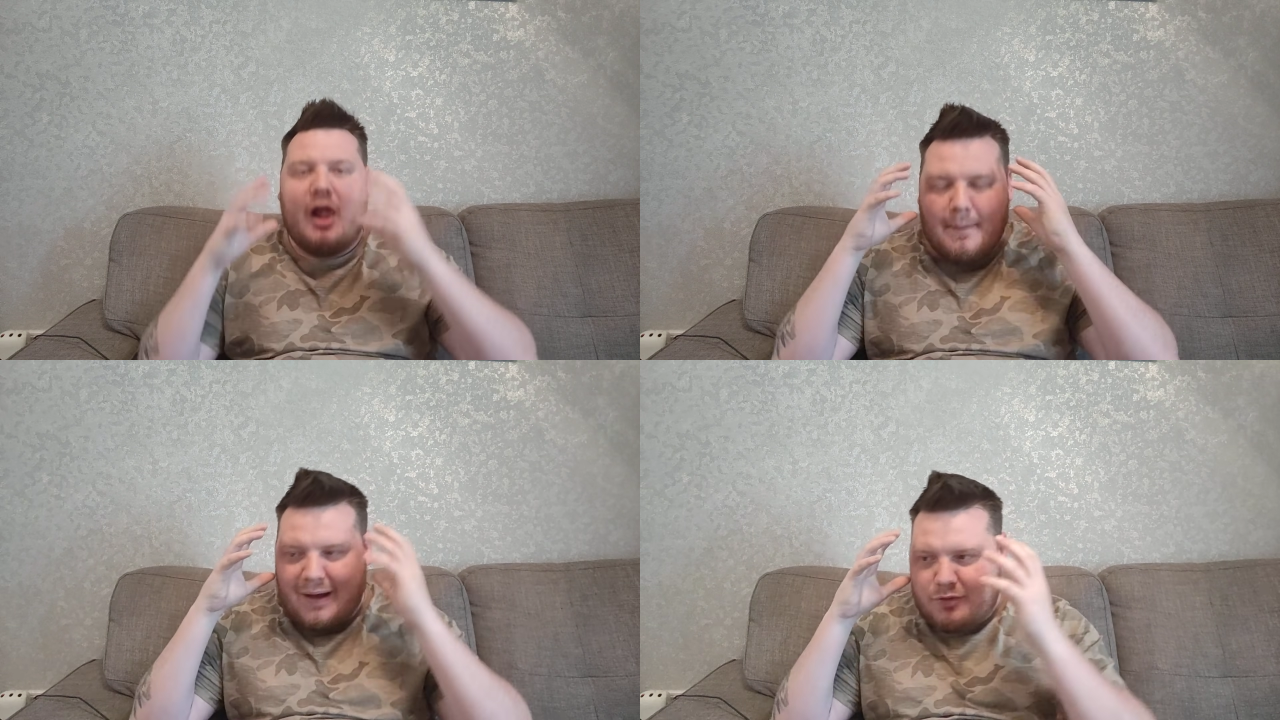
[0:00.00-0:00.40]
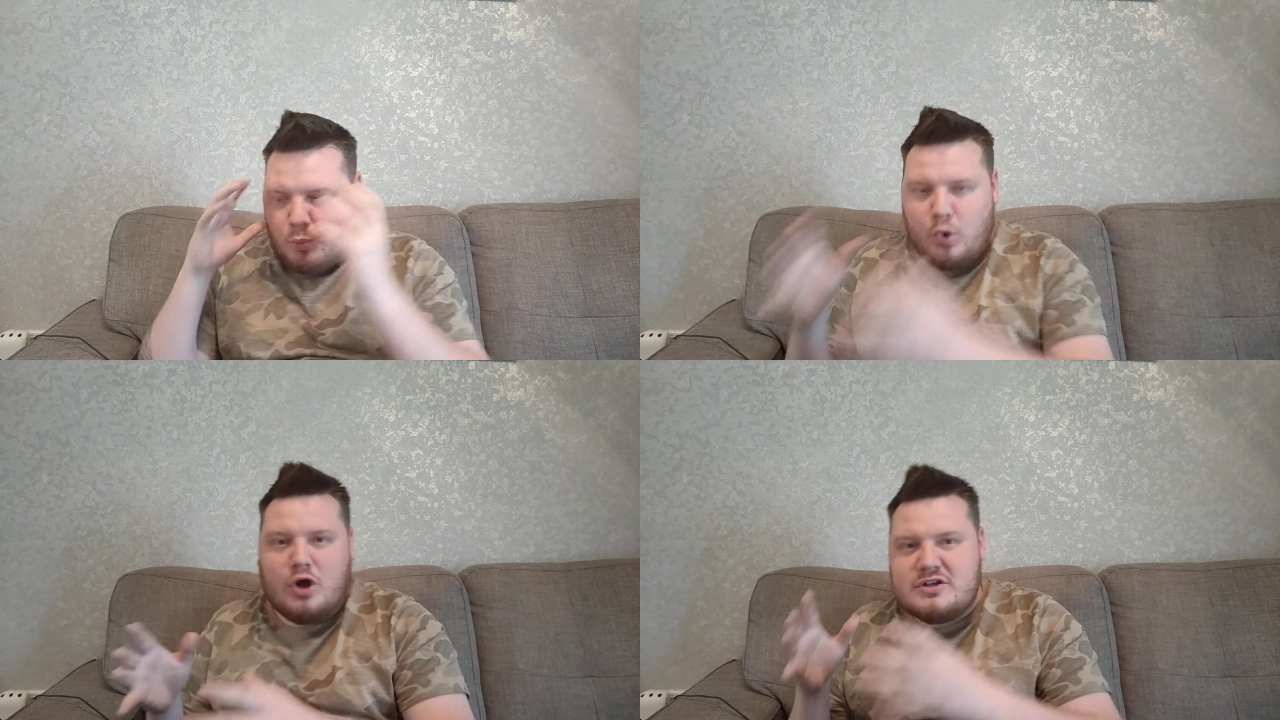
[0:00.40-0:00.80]
about the
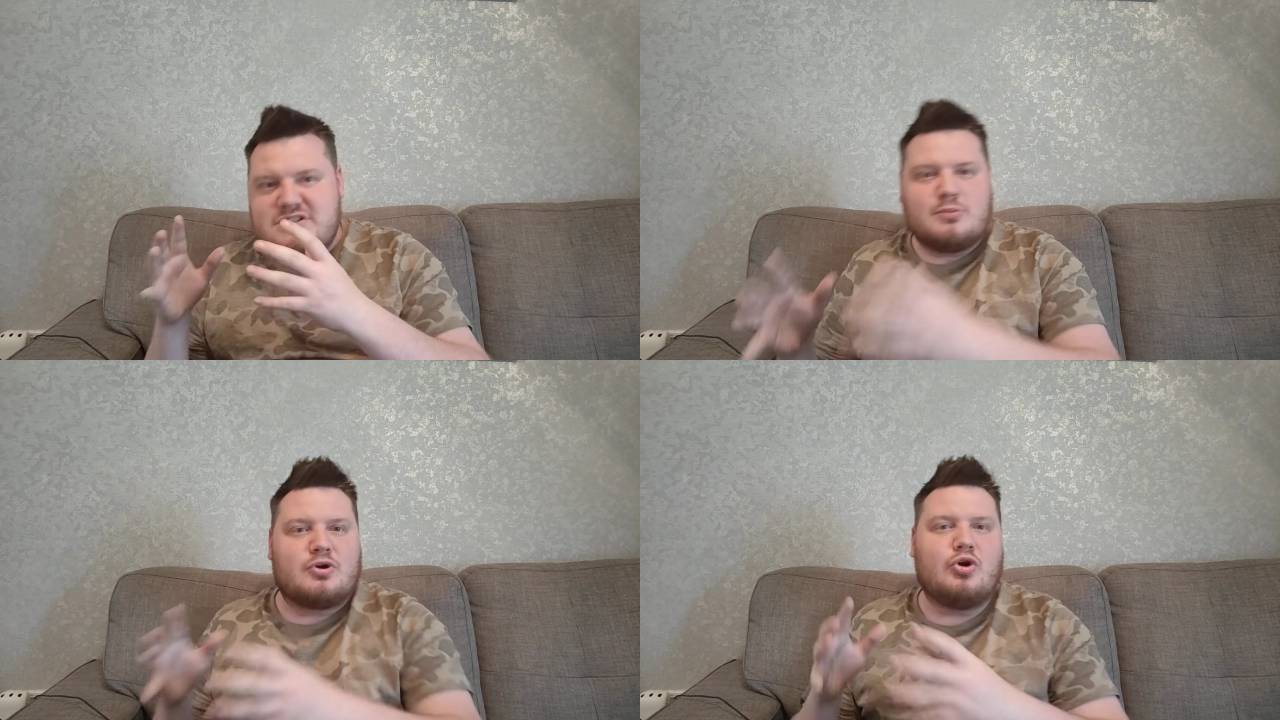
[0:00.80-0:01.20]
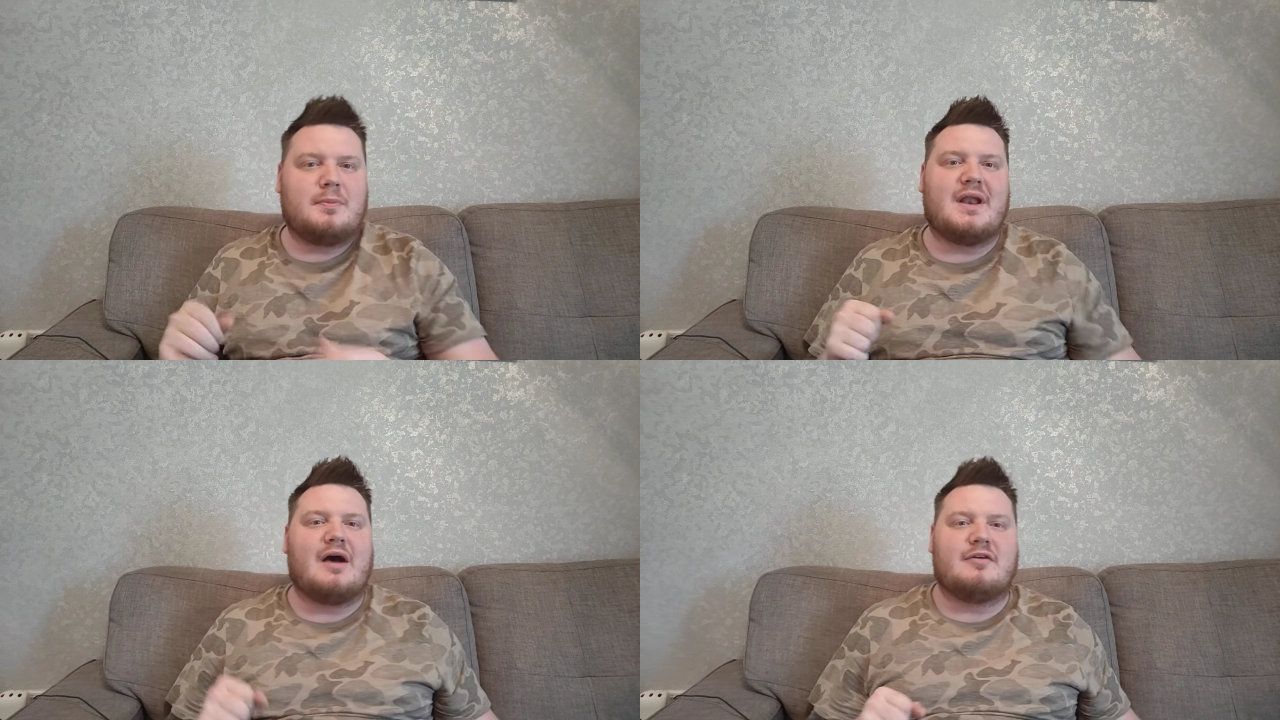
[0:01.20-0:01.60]
words that were
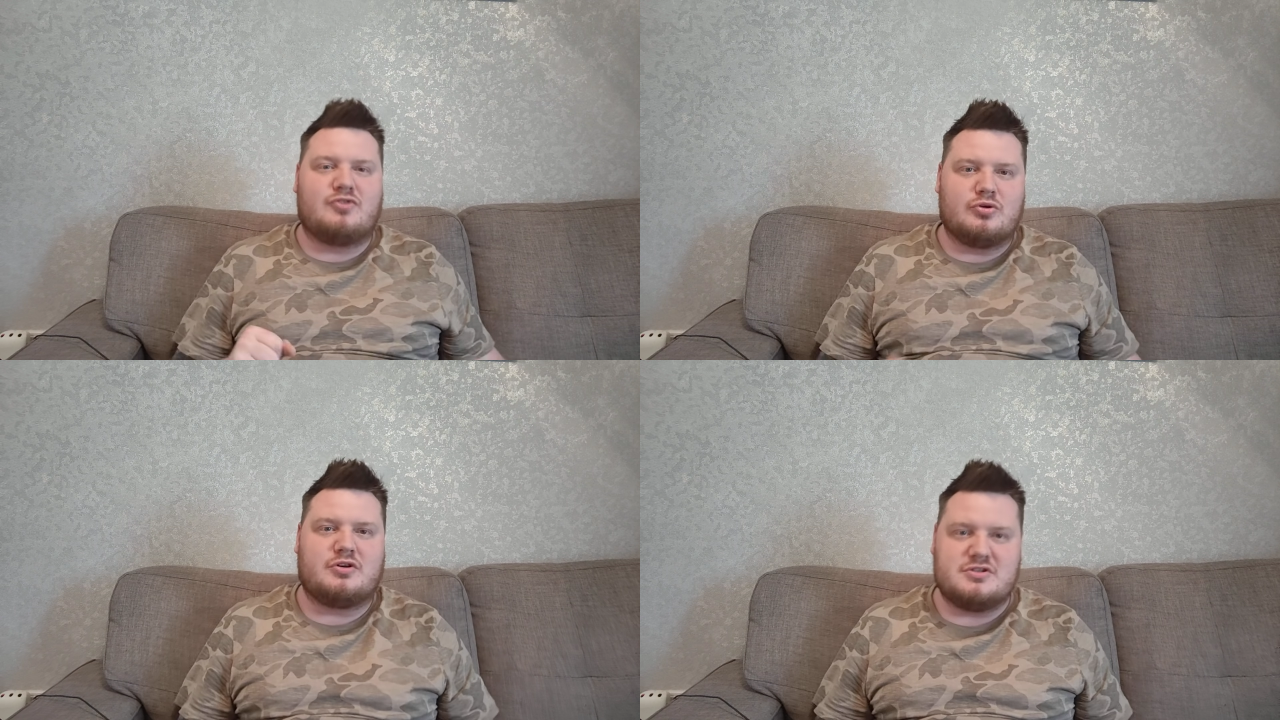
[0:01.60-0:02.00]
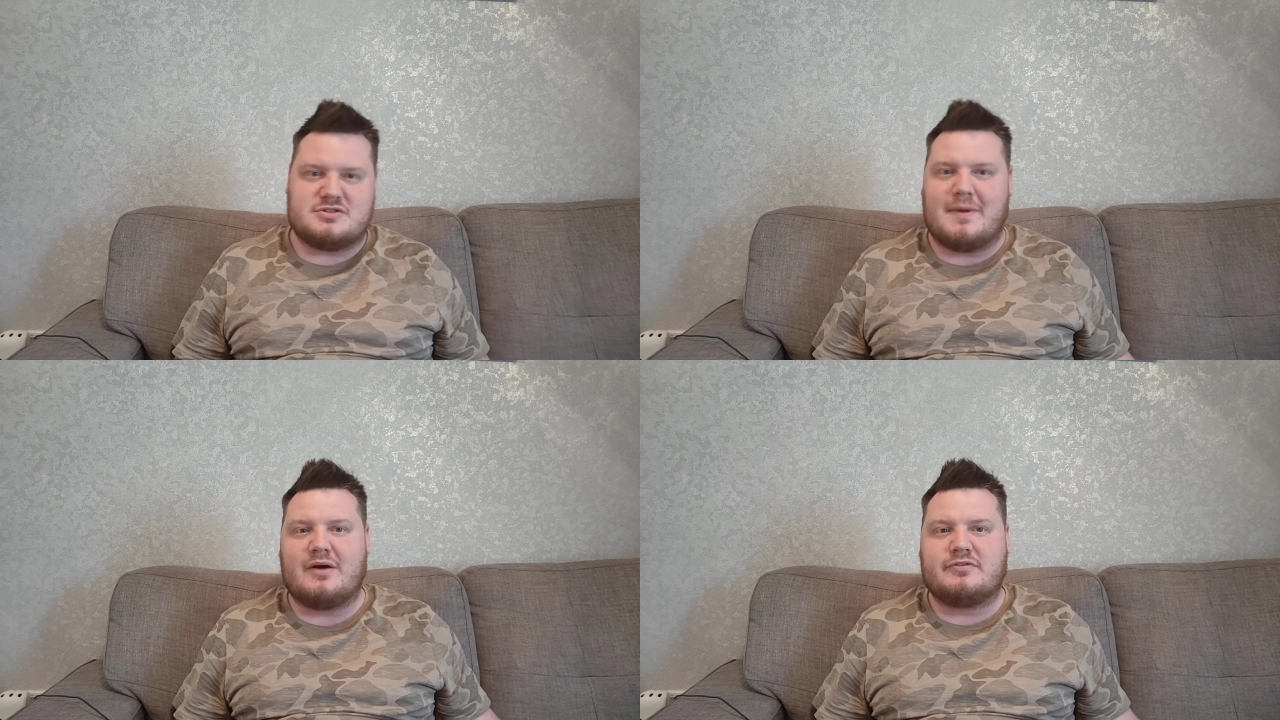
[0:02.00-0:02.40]
coming out of
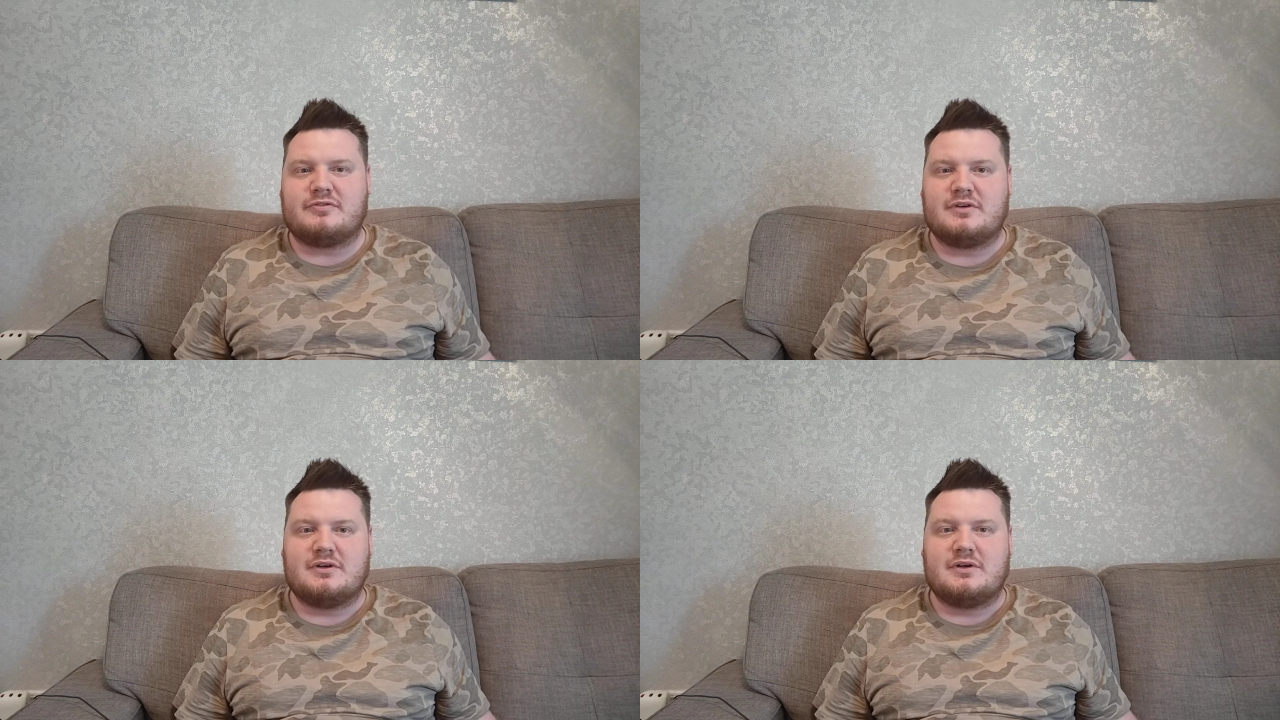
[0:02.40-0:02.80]
Duncan's mouth.